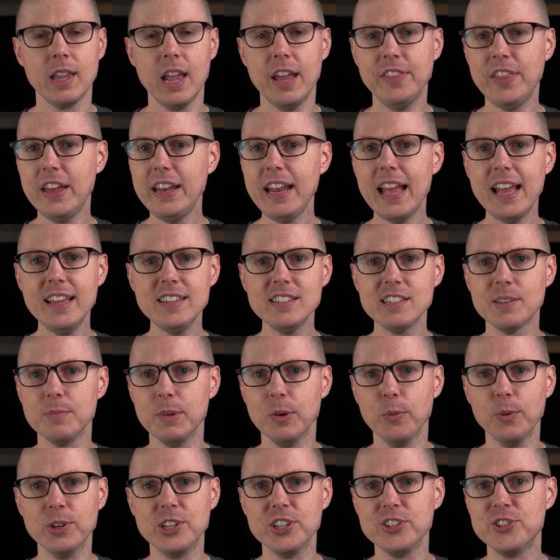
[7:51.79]
And that
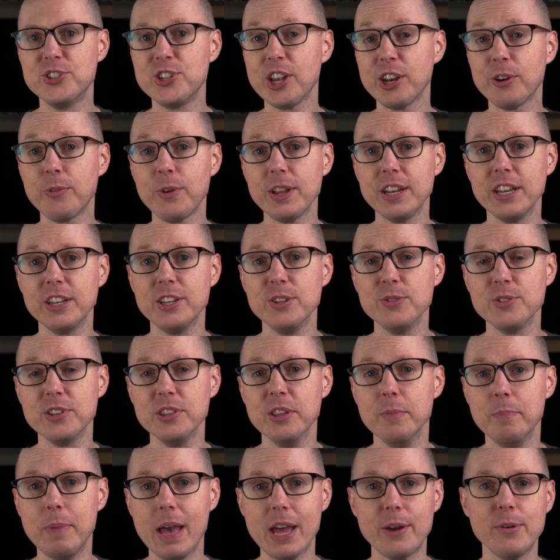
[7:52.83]
estimate, which is generated using
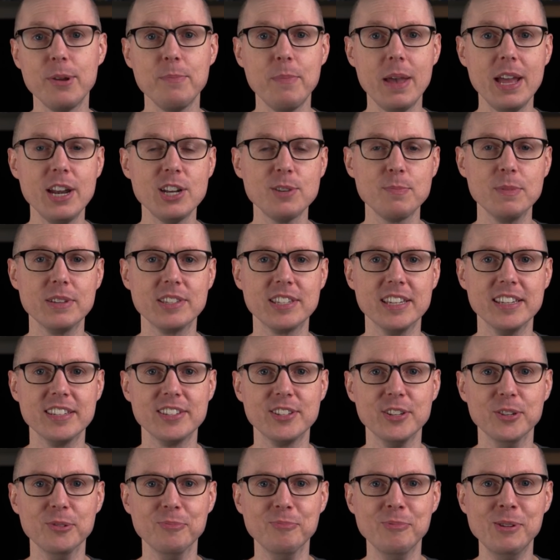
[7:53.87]
the battery management
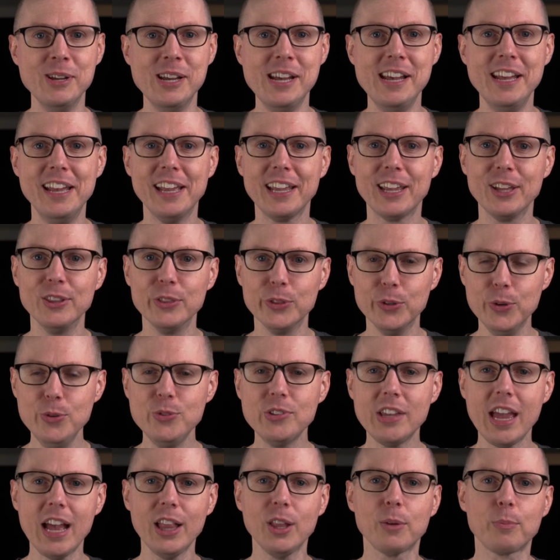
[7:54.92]
system, can
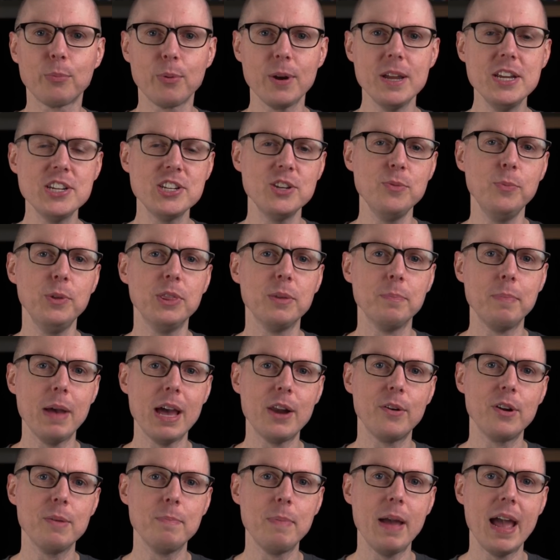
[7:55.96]
lose calibration with the
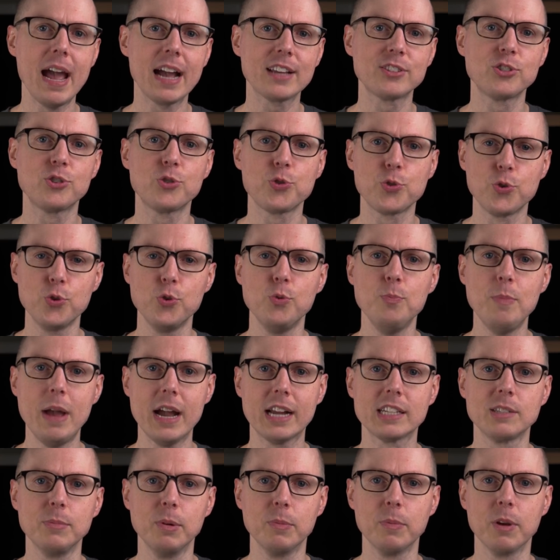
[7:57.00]
battery pack's true
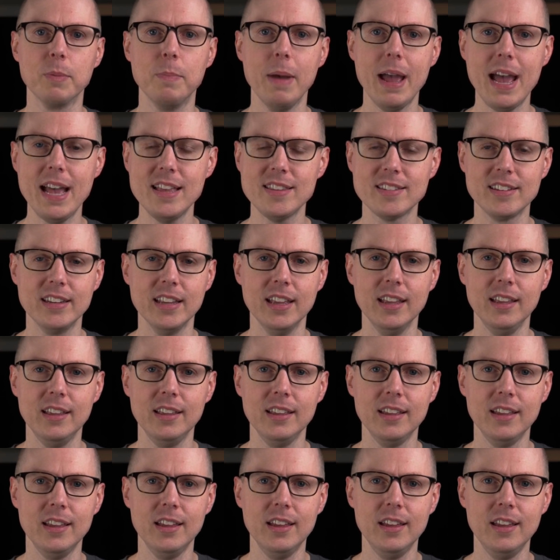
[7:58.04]
maximum capacity.
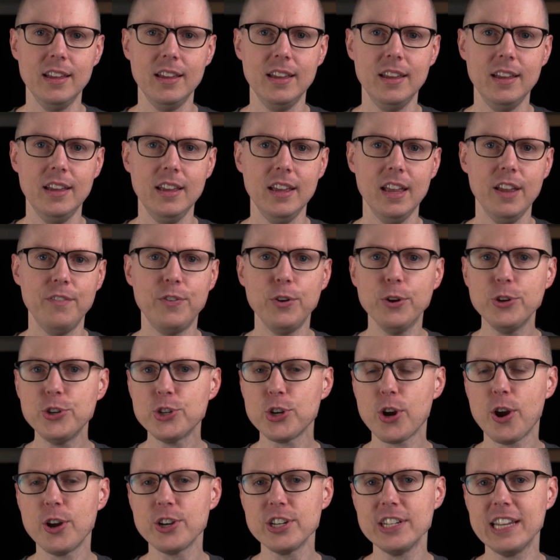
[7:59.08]
If you're
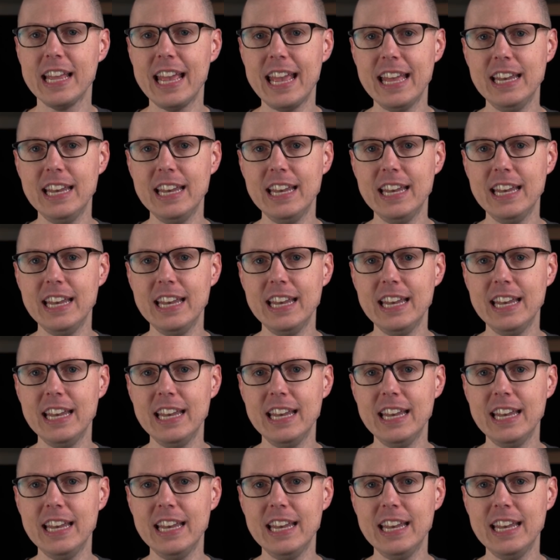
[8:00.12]
charging to